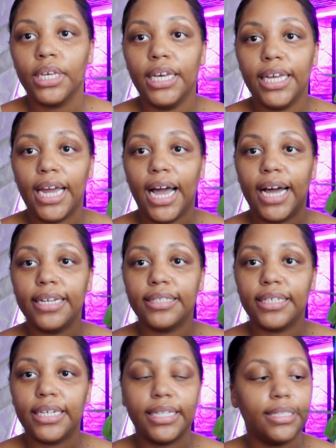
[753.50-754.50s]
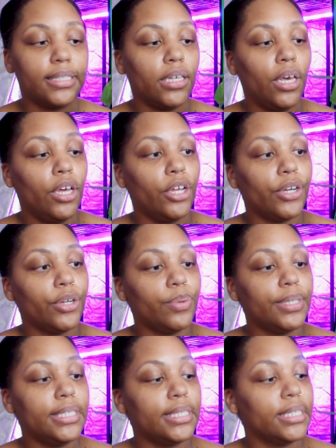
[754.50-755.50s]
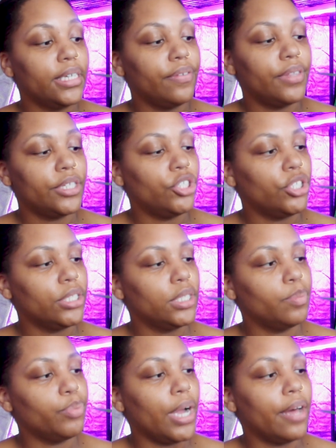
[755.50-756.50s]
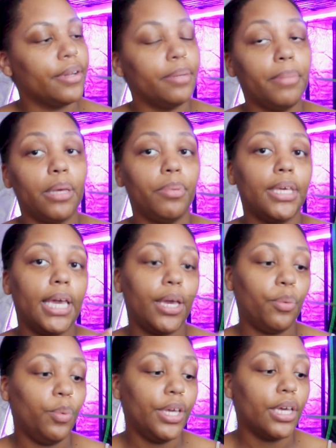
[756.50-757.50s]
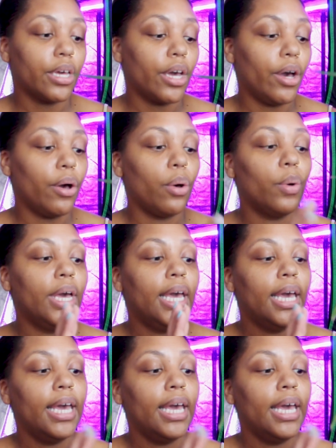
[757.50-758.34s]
It has its newest leaf. This just sprouted maybe a week ago.